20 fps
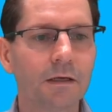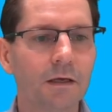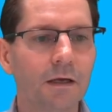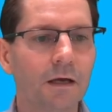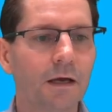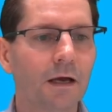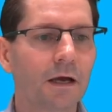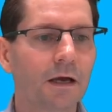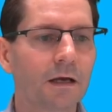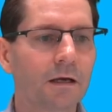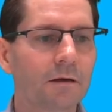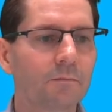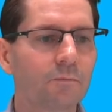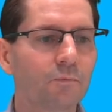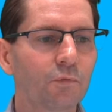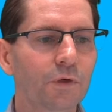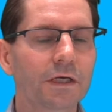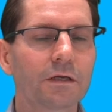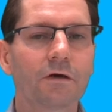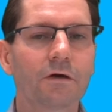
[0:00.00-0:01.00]

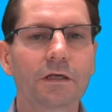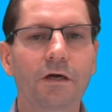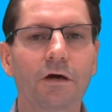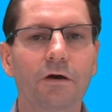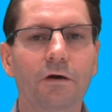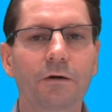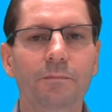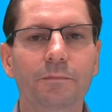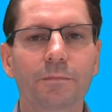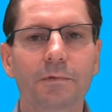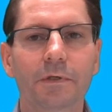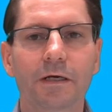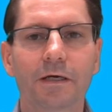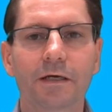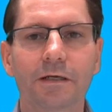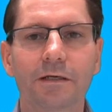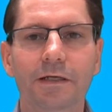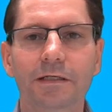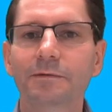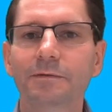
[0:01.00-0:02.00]
We can only hope
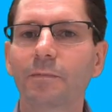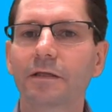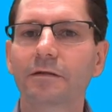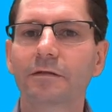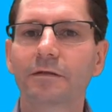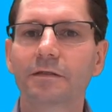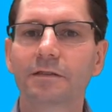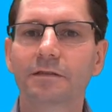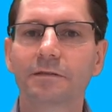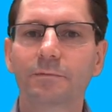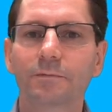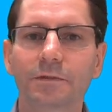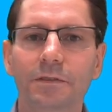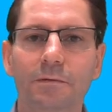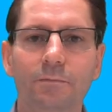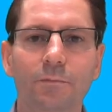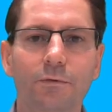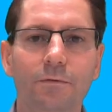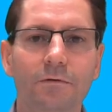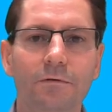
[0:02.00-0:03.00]
next month there's some
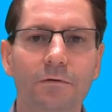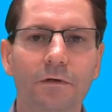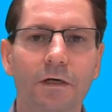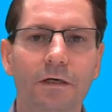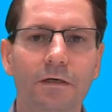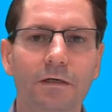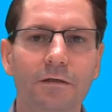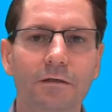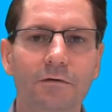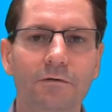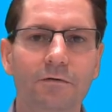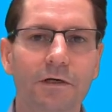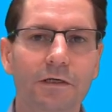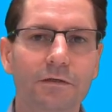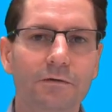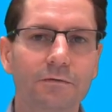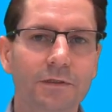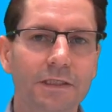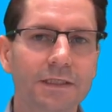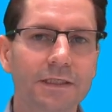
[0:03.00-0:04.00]
more great
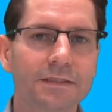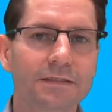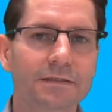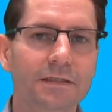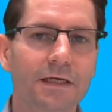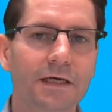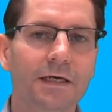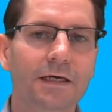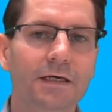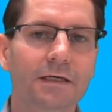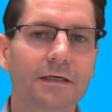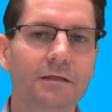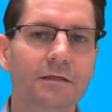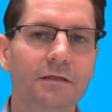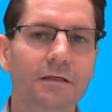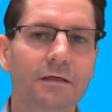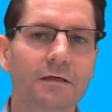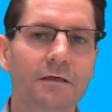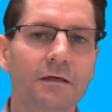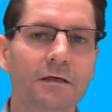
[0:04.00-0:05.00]
goodies, and
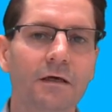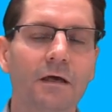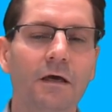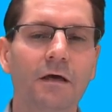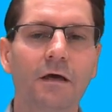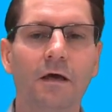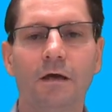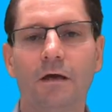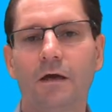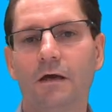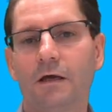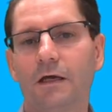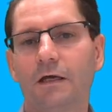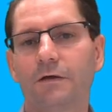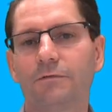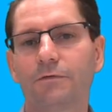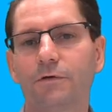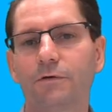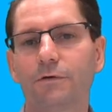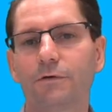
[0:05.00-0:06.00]
if
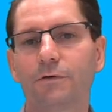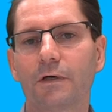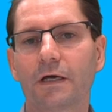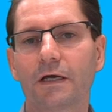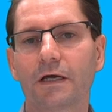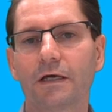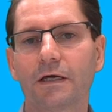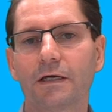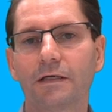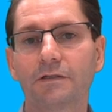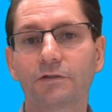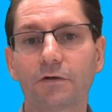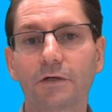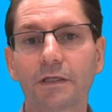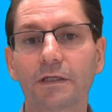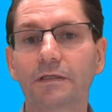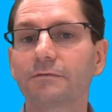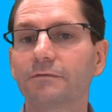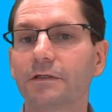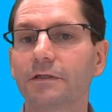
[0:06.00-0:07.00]
you enjoy
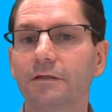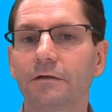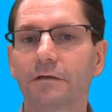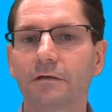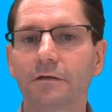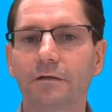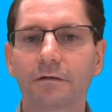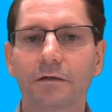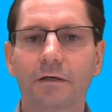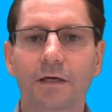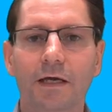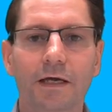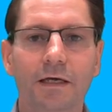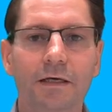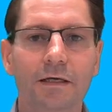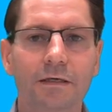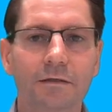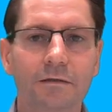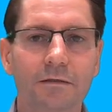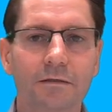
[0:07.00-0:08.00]
this video
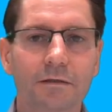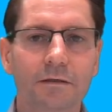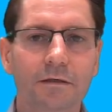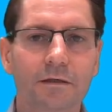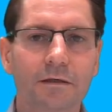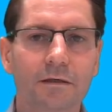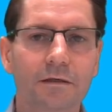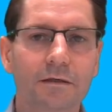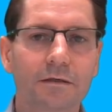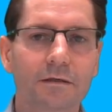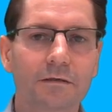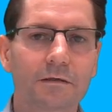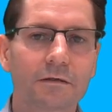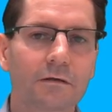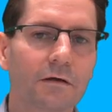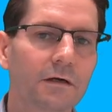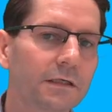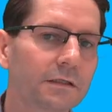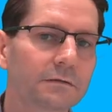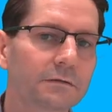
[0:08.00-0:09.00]
and
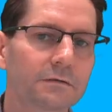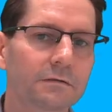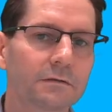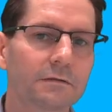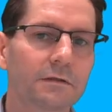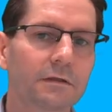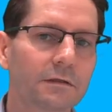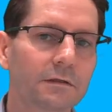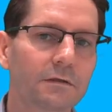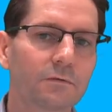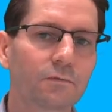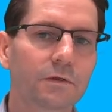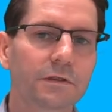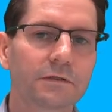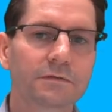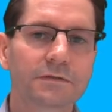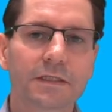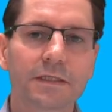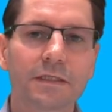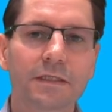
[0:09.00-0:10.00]
like what you're
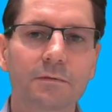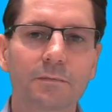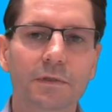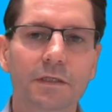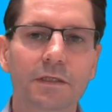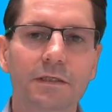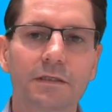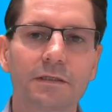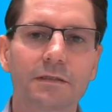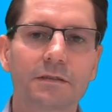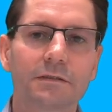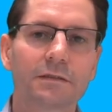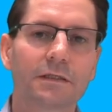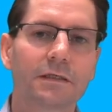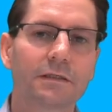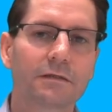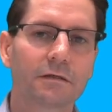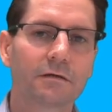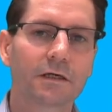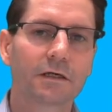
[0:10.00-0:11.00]
seeing, please
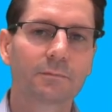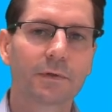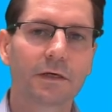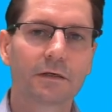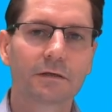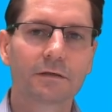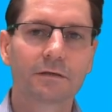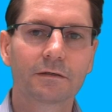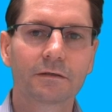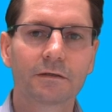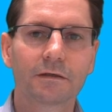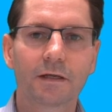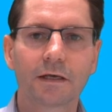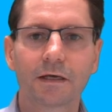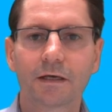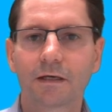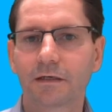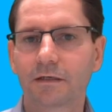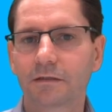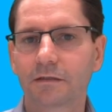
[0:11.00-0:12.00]
hit the like button
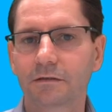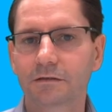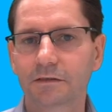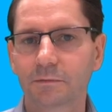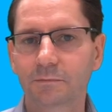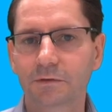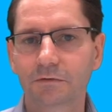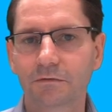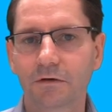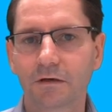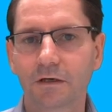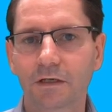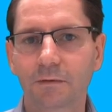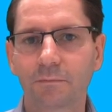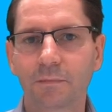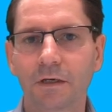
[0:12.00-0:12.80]
and subscribe,